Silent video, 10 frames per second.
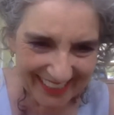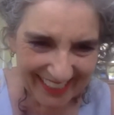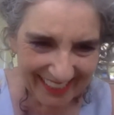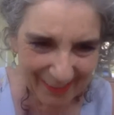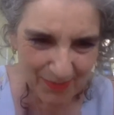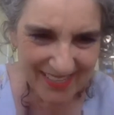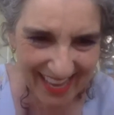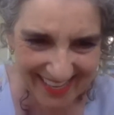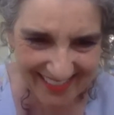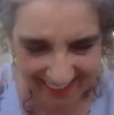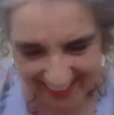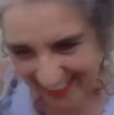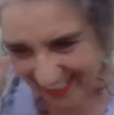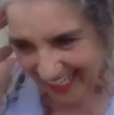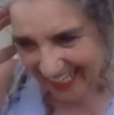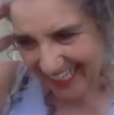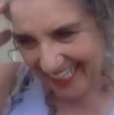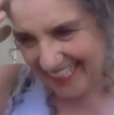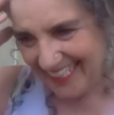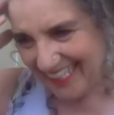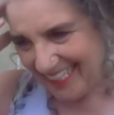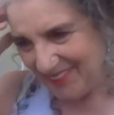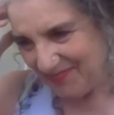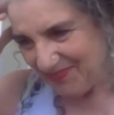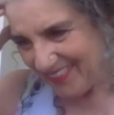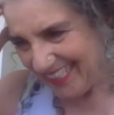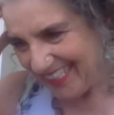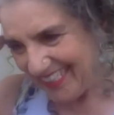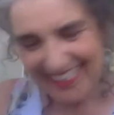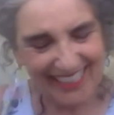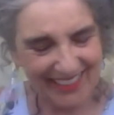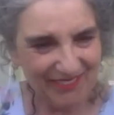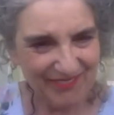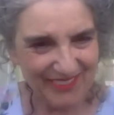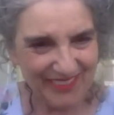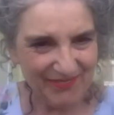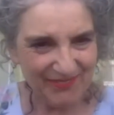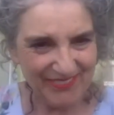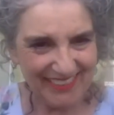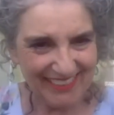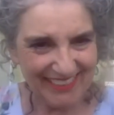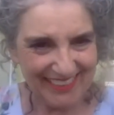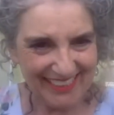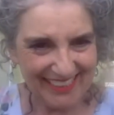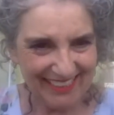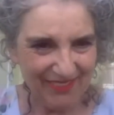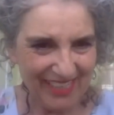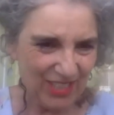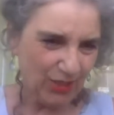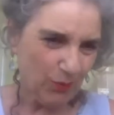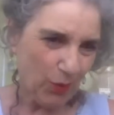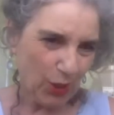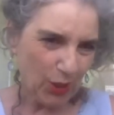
that I obsess on in um, in an envelope. You know, just the way she wore